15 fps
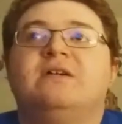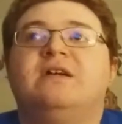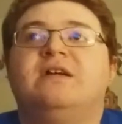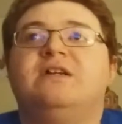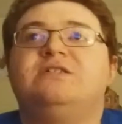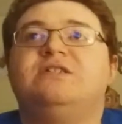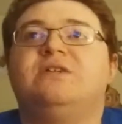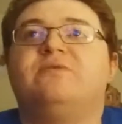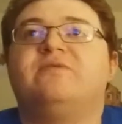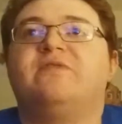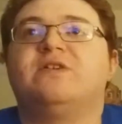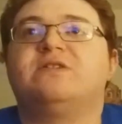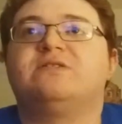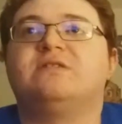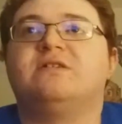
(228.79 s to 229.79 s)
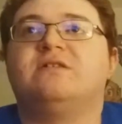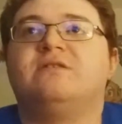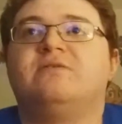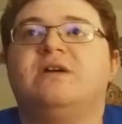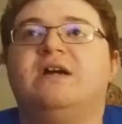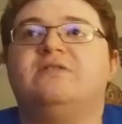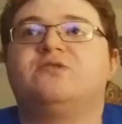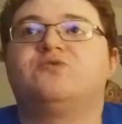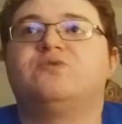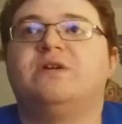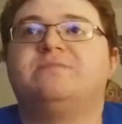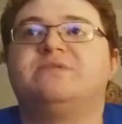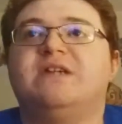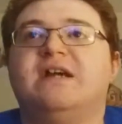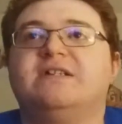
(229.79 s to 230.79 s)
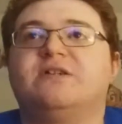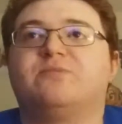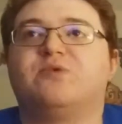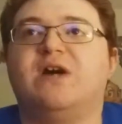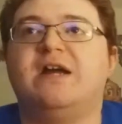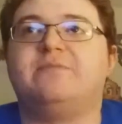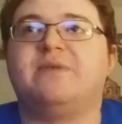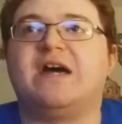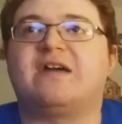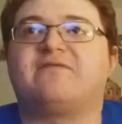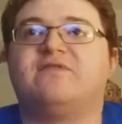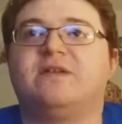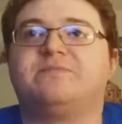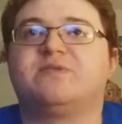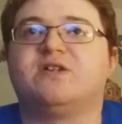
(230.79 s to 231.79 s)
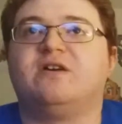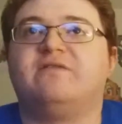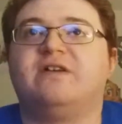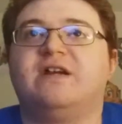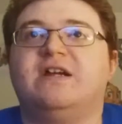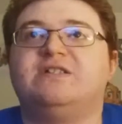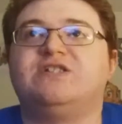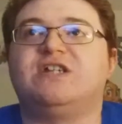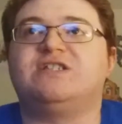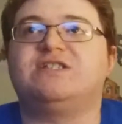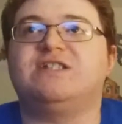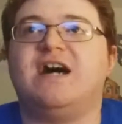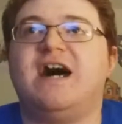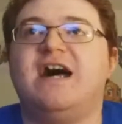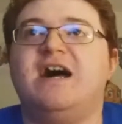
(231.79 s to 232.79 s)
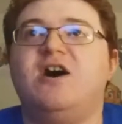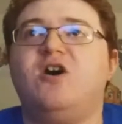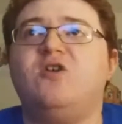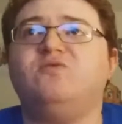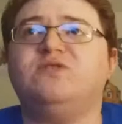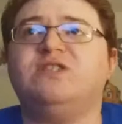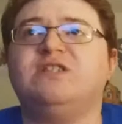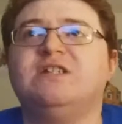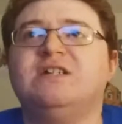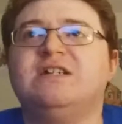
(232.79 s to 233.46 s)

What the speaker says: AJ reverses the Irish whip. Daniel Bryan backflips over AJ Styles.